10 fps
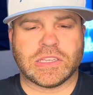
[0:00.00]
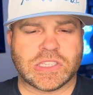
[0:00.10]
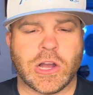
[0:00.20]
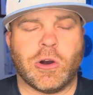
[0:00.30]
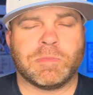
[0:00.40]

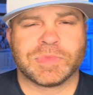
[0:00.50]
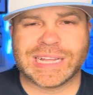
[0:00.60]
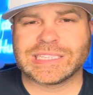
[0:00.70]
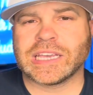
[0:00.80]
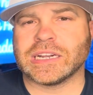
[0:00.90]
So
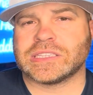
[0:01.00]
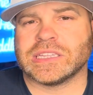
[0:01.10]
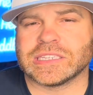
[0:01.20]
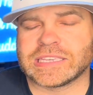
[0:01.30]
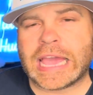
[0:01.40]
let's get into
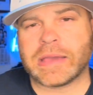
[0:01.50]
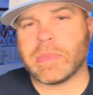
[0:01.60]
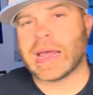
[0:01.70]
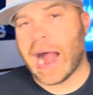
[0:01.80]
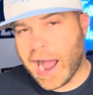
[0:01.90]
this game,
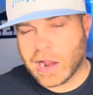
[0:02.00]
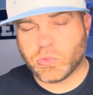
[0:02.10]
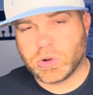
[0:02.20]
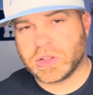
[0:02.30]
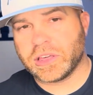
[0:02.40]
man. I
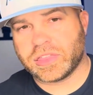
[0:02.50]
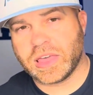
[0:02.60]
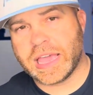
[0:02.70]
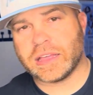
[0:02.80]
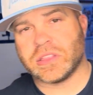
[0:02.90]
really
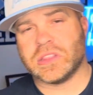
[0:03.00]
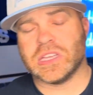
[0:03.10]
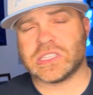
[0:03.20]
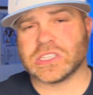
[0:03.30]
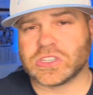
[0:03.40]
think that
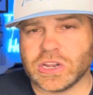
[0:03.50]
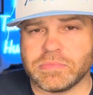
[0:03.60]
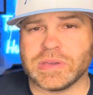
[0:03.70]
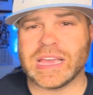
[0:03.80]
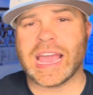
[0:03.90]
this is going to
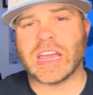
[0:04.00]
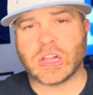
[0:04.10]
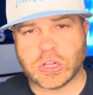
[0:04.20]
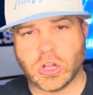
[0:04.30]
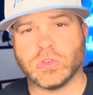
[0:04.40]
be a
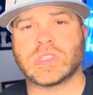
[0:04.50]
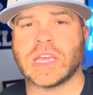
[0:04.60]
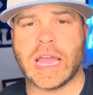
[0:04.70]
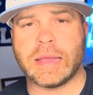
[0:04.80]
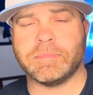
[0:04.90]
close
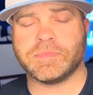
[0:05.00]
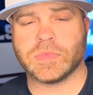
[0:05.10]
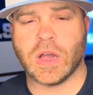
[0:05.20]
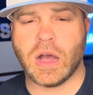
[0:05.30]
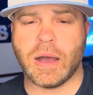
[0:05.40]
game.
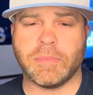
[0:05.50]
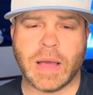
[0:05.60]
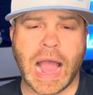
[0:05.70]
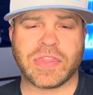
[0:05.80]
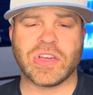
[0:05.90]

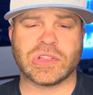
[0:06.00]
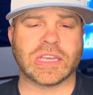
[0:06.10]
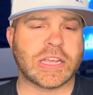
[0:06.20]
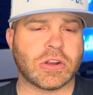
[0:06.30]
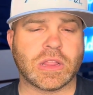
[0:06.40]
I think
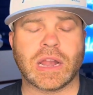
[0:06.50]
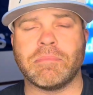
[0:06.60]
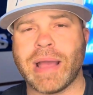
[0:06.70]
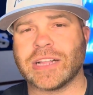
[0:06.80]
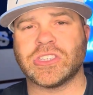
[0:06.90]
that Carolina
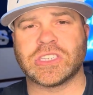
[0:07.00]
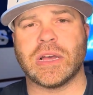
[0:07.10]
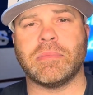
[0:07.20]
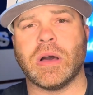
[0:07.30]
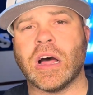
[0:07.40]
matches
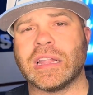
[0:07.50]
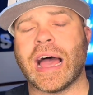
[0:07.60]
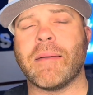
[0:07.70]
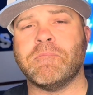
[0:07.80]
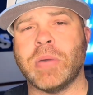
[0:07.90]
up a
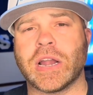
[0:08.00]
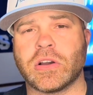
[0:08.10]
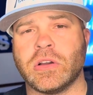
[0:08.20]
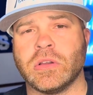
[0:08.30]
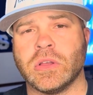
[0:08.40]
lot
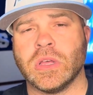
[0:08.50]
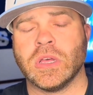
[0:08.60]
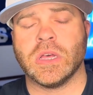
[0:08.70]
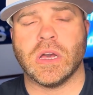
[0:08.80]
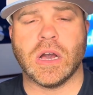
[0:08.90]
better
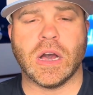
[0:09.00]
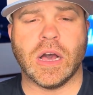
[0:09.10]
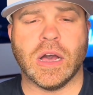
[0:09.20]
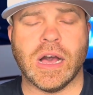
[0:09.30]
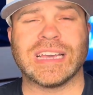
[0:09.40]

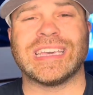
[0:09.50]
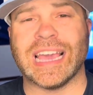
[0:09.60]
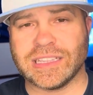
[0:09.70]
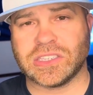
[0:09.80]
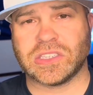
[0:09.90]

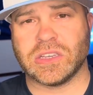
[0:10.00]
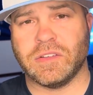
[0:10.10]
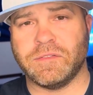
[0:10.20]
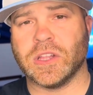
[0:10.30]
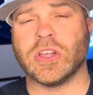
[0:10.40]
against
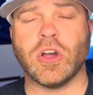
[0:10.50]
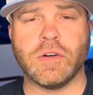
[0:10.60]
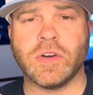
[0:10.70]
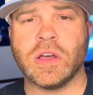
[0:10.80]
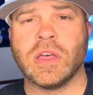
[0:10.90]

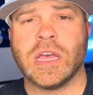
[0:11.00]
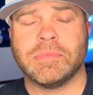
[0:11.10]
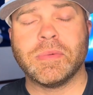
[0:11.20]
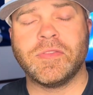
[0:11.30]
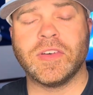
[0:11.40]
Villanova,
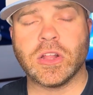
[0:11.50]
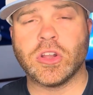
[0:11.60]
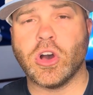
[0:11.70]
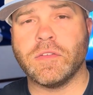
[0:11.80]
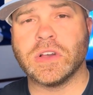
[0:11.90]
but
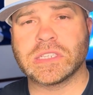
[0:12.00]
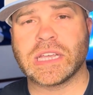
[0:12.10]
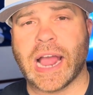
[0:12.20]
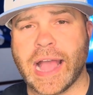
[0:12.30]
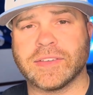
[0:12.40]
Villanova is
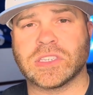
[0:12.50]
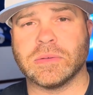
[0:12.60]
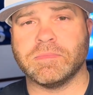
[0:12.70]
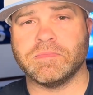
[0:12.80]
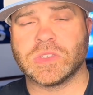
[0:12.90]
going to have
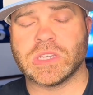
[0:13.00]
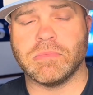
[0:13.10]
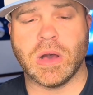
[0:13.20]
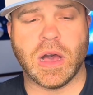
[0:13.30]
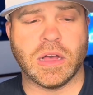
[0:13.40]
some
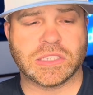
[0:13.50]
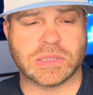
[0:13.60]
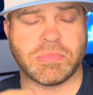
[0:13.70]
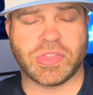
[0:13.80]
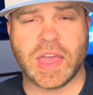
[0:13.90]

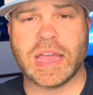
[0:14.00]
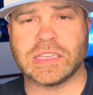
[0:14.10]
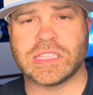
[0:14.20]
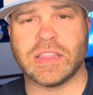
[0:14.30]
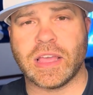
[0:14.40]

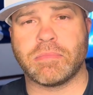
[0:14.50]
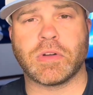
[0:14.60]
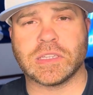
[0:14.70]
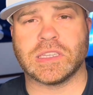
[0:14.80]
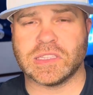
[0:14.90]
things that they
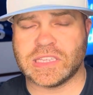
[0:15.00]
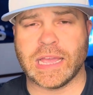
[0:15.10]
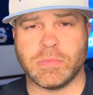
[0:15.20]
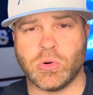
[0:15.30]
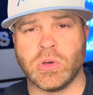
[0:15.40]
bring to the
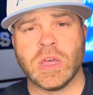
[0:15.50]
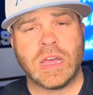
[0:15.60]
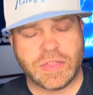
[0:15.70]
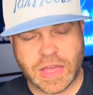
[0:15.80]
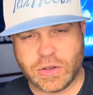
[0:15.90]
table
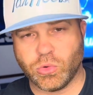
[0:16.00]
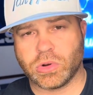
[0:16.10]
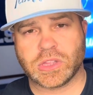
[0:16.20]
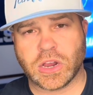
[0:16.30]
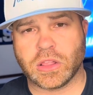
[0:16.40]
that
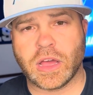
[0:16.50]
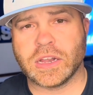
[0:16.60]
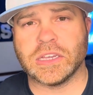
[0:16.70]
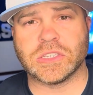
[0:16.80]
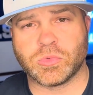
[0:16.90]
North Carolina
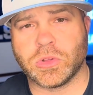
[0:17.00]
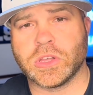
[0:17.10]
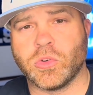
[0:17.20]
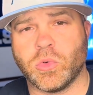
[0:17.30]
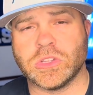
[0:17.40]
is really
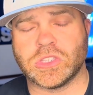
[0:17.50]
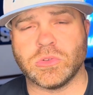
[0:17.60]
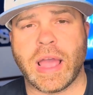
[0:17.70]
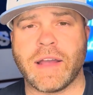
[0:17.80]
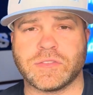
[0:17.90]
going to
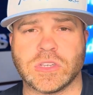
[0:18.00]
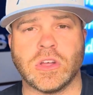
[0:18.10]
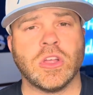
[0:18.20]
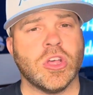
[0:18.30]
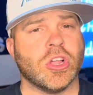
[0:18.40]
have
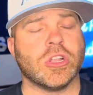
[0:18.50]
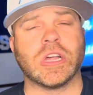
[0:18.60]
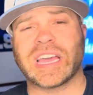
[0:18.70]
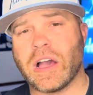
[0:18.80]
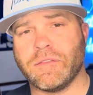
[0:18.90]
to
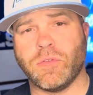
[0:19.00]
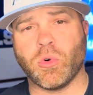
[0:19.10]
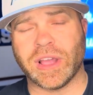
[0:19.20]
look out for.